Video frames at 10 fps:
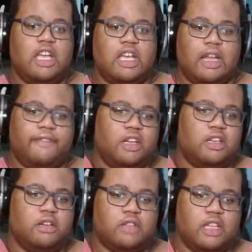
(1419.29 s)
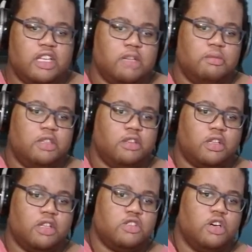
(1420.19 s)
and I found out that it can be
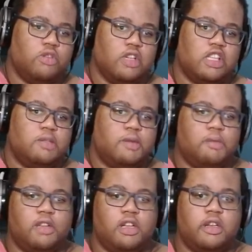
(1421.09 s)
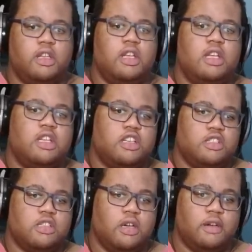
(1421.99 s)
controlled with a smart plug because